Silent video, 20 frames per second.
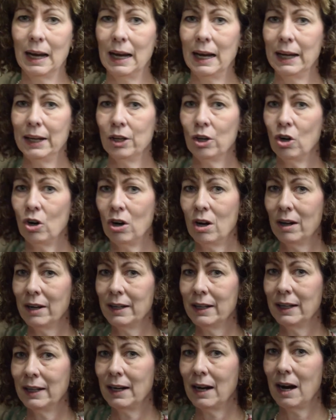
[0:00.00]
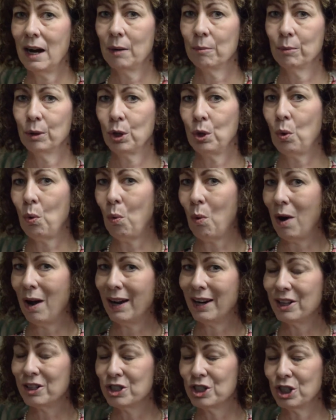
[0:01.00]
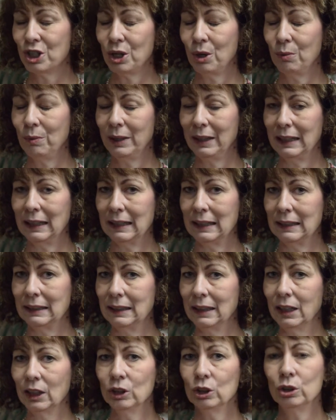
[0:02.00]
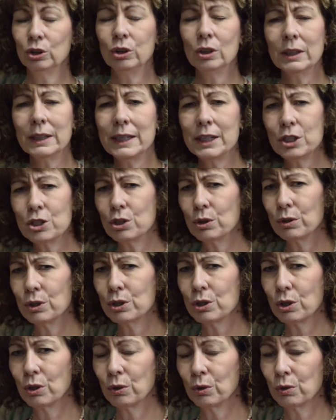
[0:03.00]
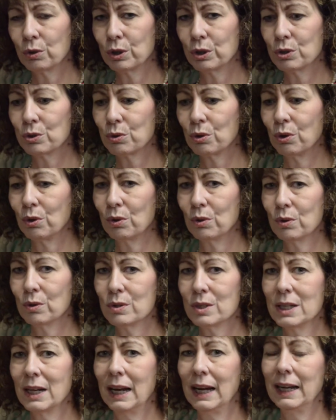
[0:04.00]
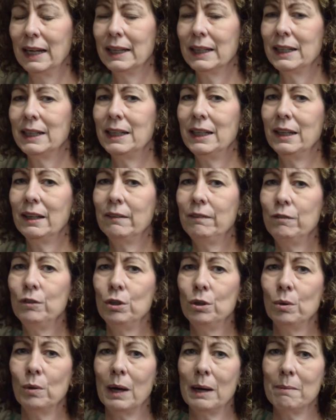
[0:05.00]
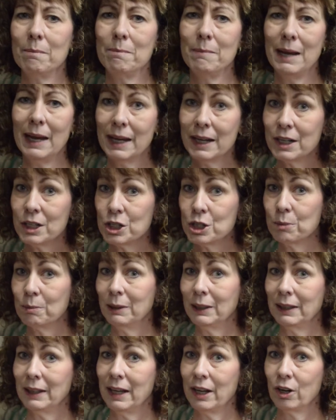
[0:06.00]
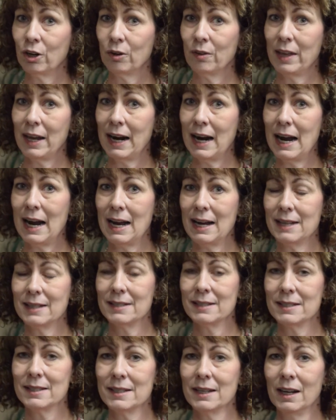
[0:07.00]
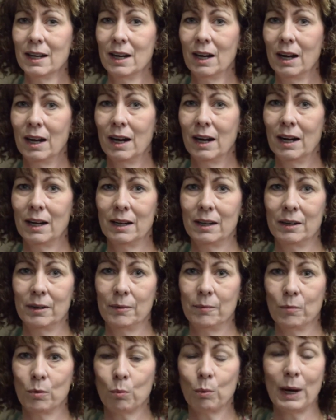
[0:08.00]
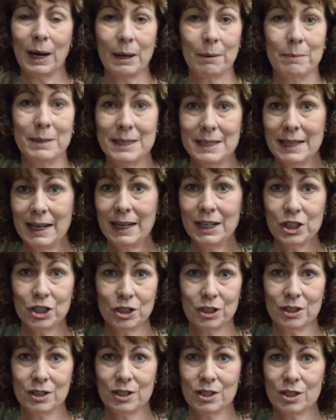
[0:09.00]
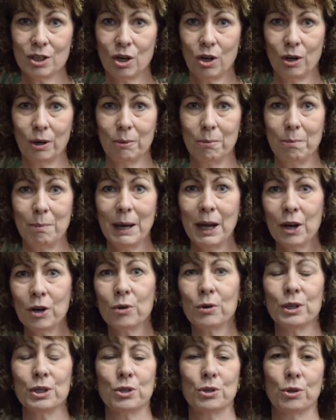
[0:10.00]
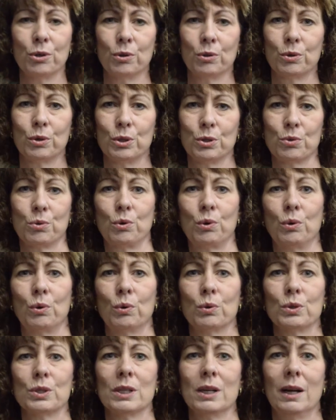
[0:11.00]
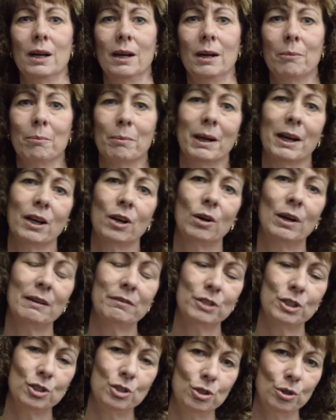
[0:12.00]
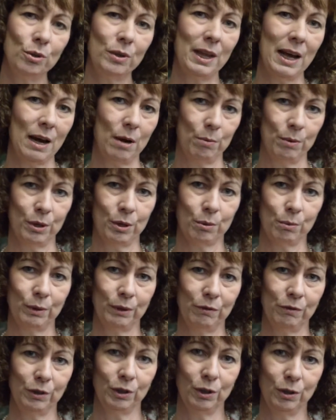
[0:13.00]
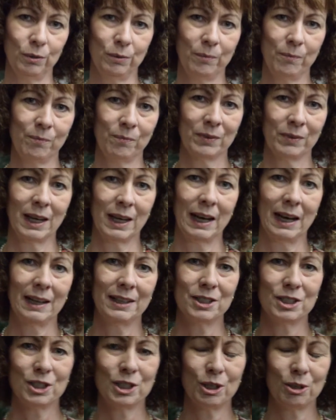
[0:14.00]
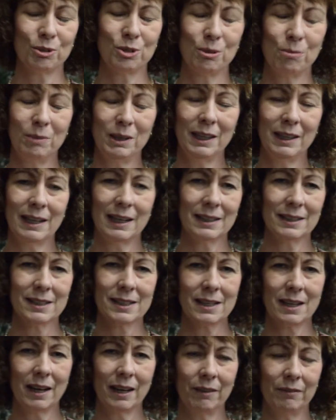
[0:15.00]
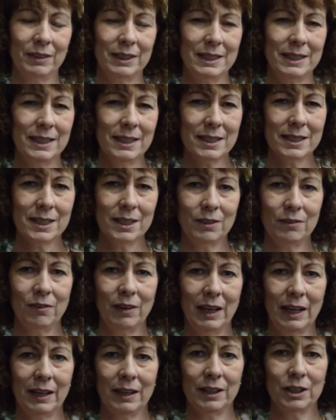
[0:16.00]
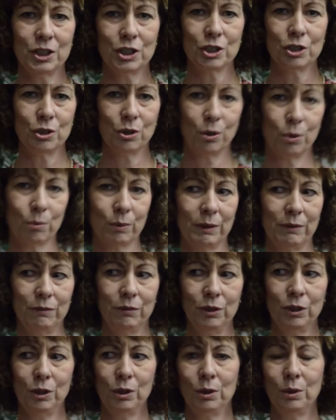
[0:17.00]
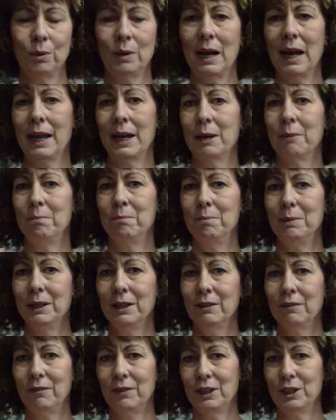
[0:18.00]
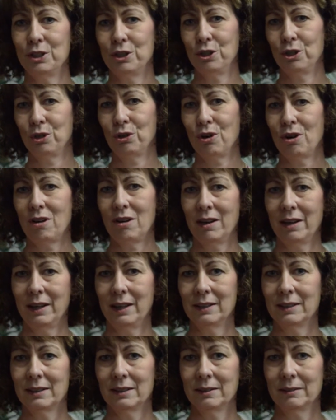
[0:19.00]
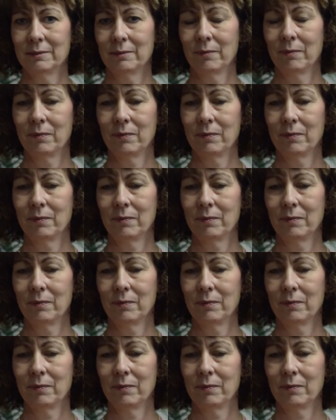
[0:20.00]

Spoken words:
An audit, I'm required to go in, look at your internal controls, give you a management letter that has recommendations on better internal controls, but I don't have to do that with a review. And so to me, that's kind of a disadvantage to the review and a benefit to your audit.